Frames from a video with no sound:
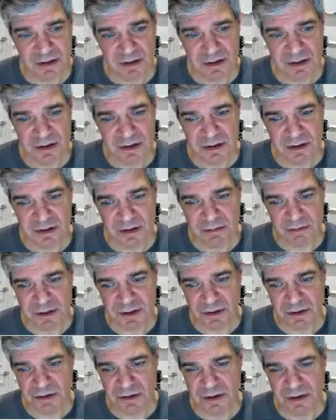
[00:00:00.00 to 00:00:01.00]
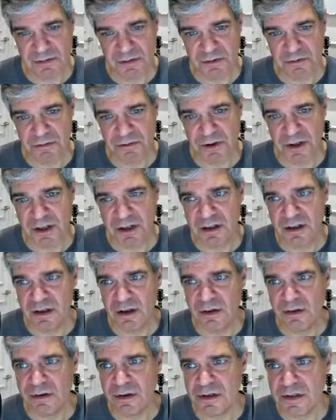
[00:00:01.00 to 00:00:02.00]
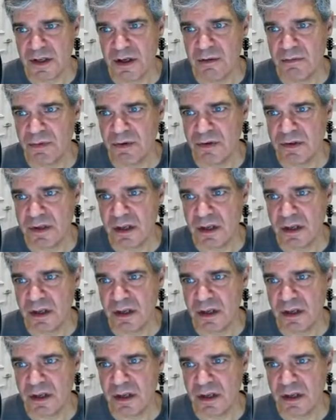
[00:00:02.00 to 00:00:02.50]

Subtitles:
the resources were free in the other examples.